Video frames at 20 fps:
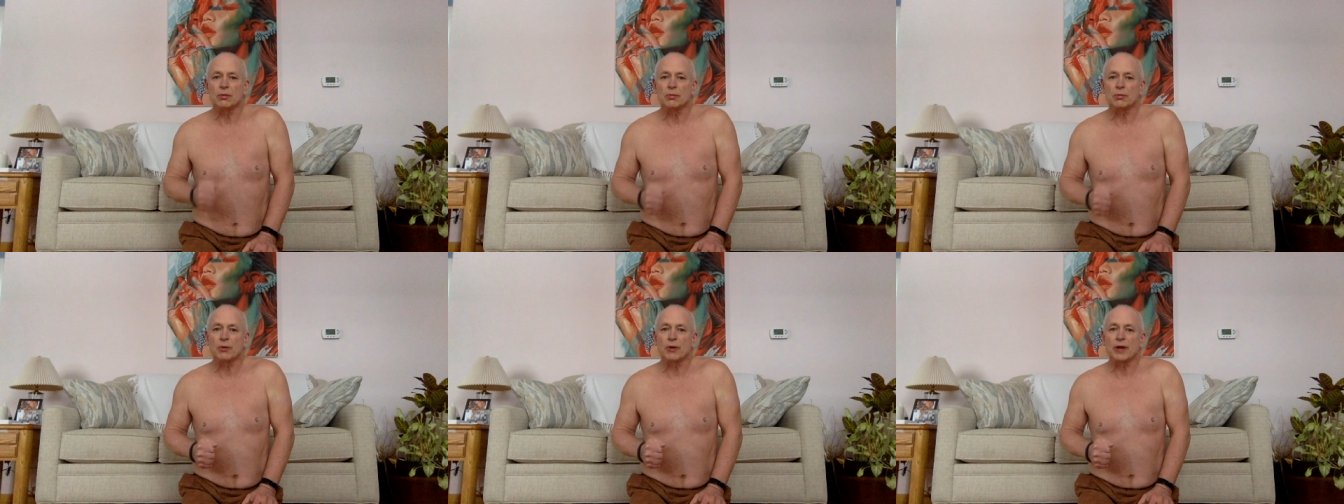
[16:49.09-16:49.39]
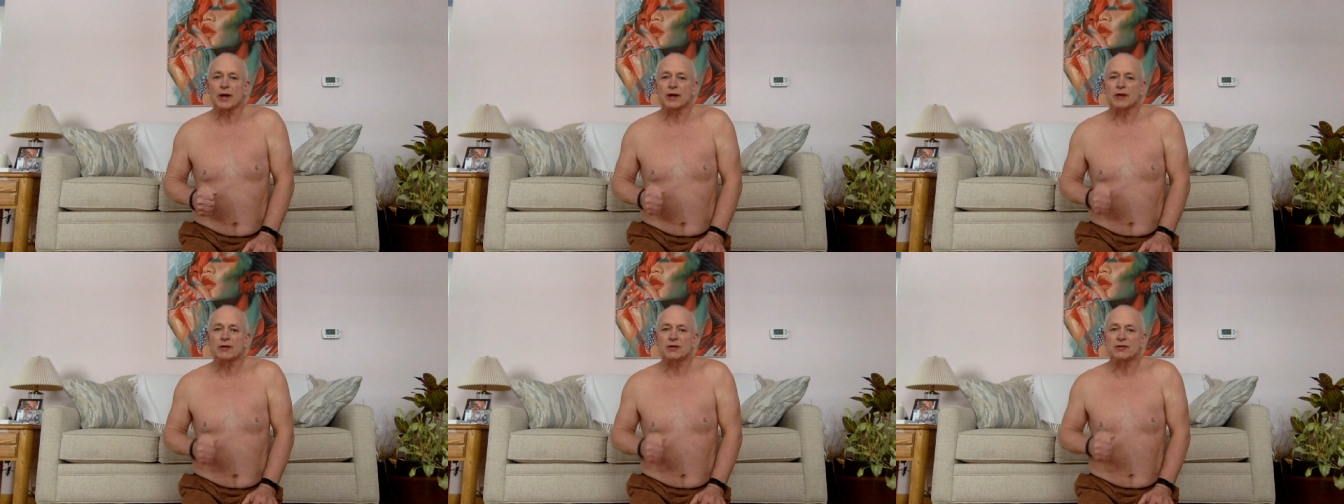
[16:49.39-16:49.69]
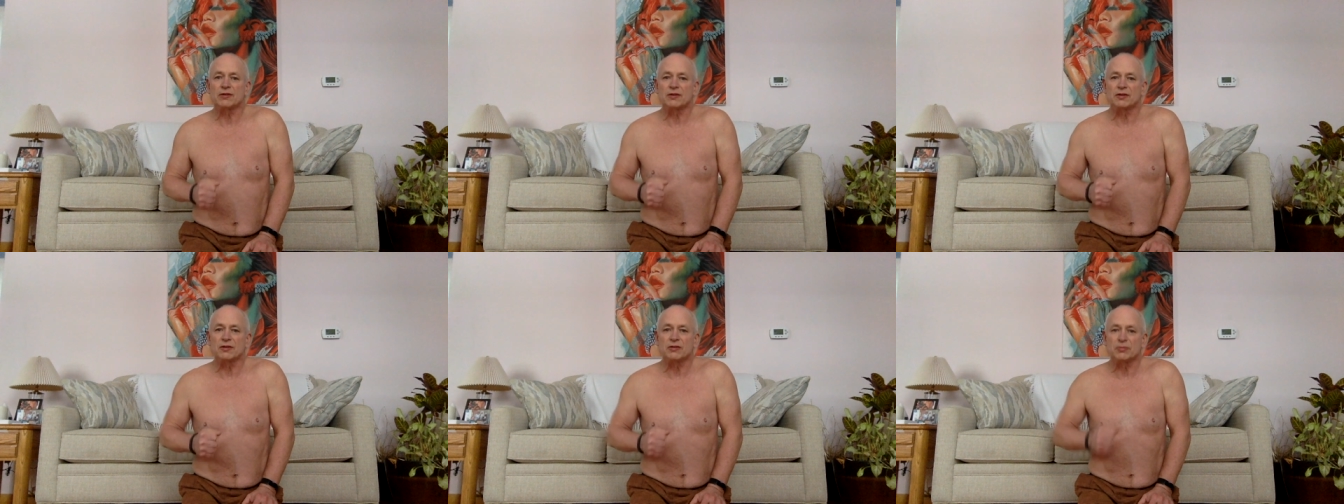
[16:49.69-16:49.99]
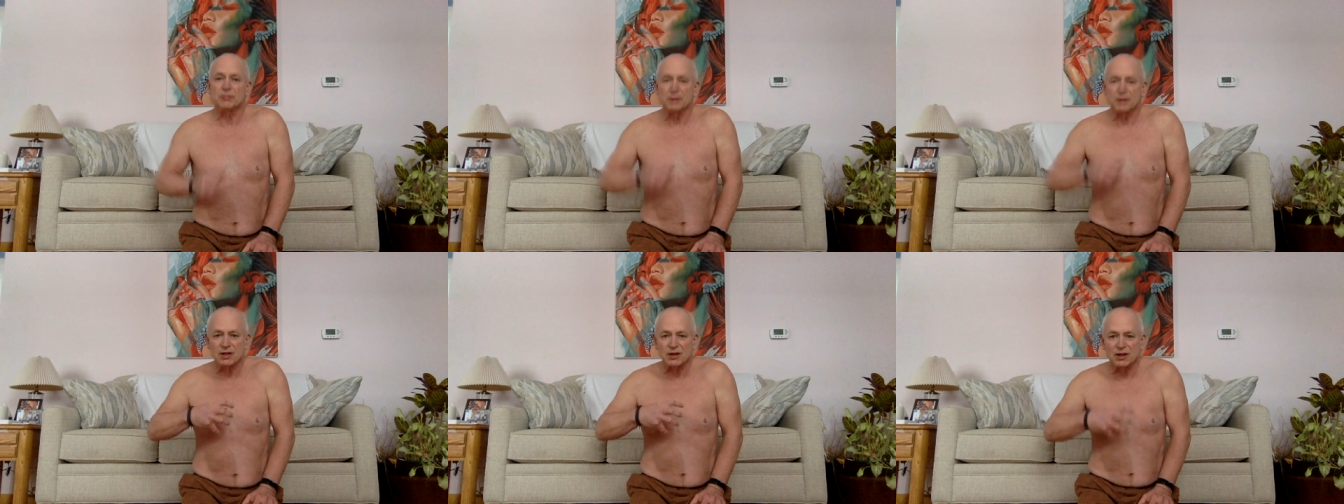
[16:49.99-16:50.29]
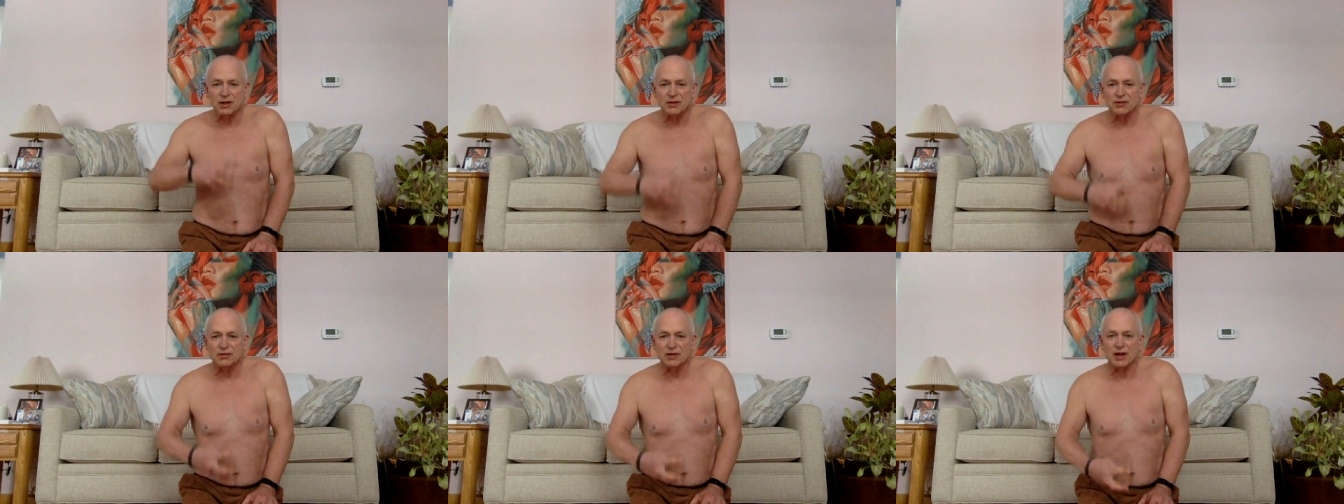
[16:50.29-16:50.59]
practices
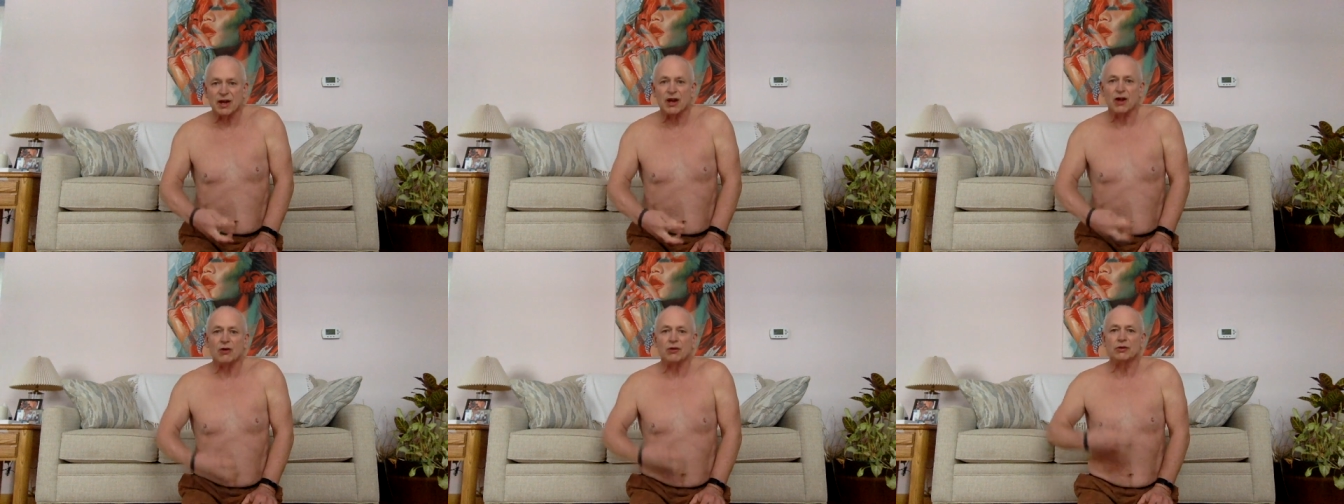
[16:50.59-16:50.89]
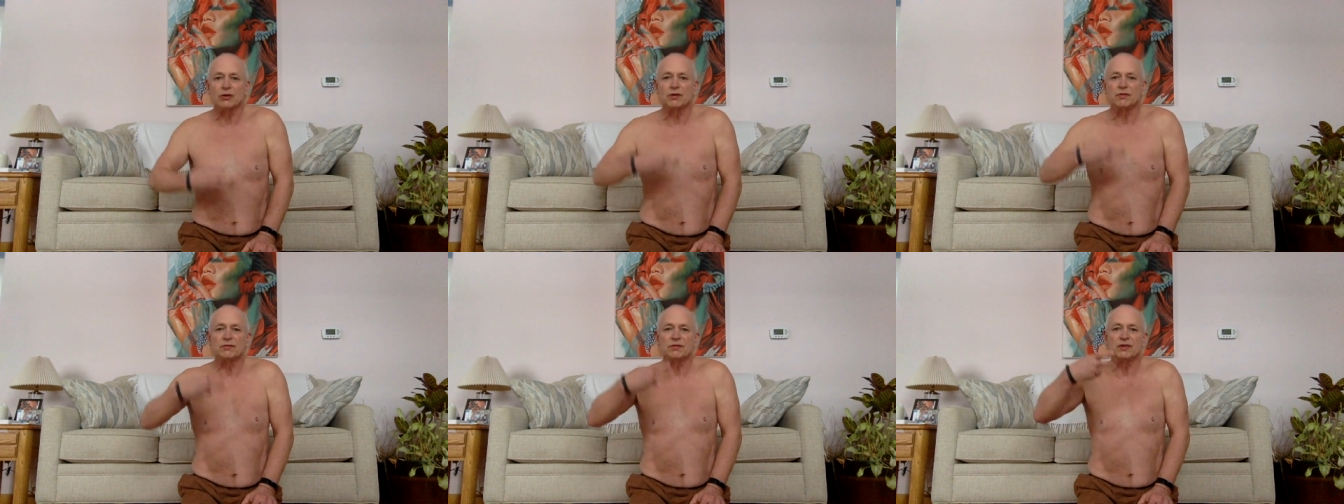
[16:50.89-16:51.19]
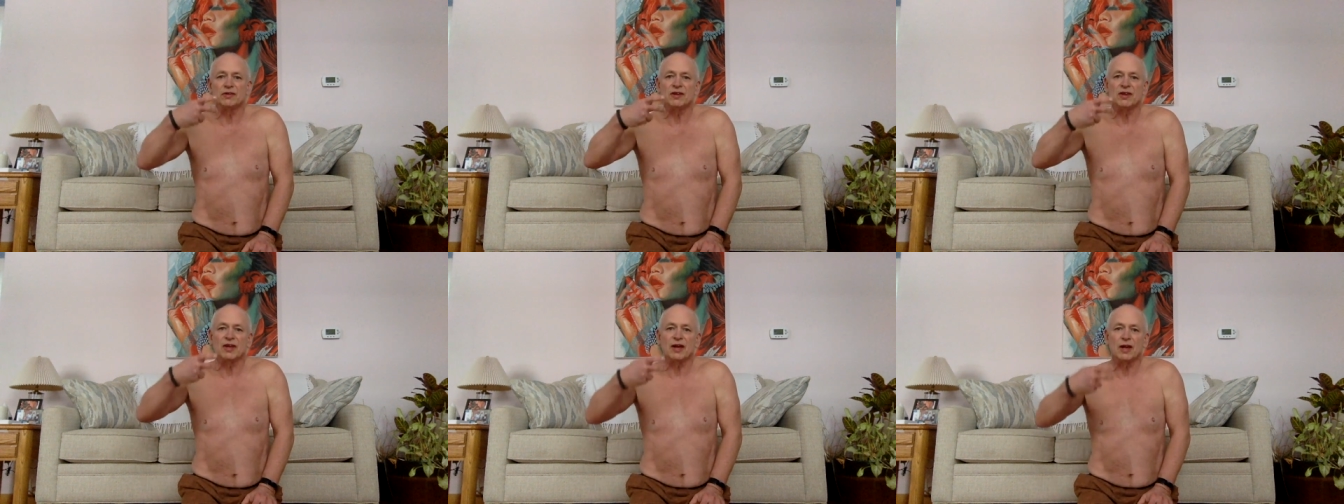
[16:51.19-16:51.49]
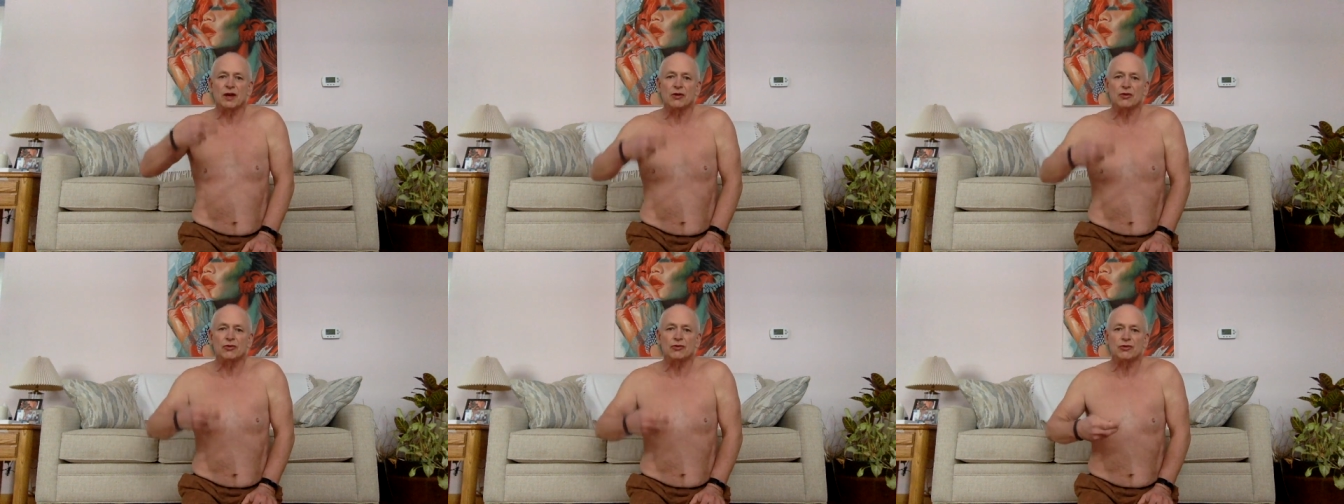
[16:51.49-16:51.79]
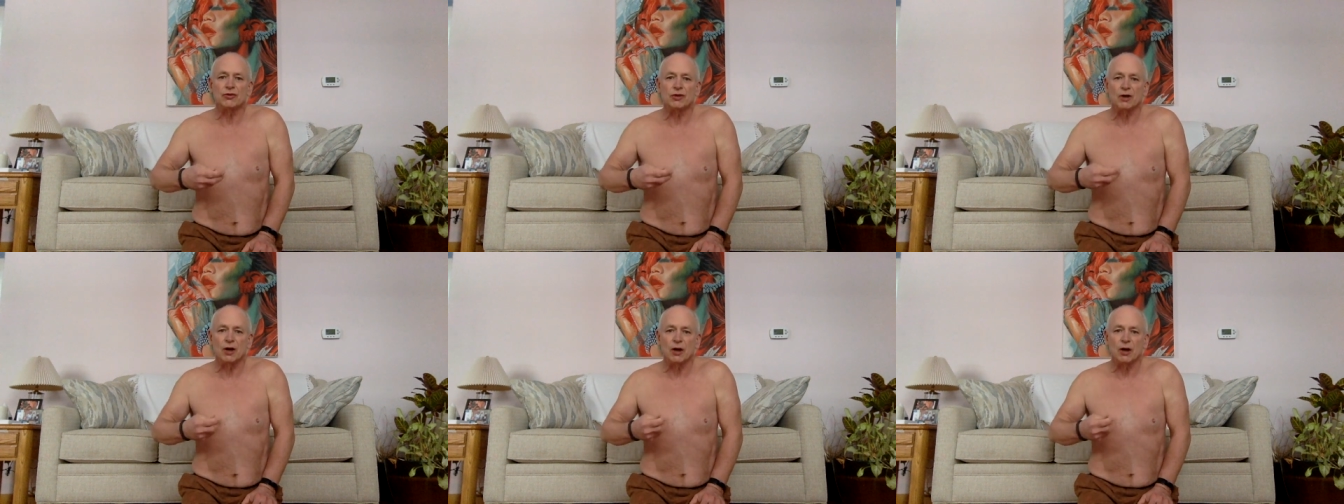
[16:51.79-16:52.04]
because they are lifting the energy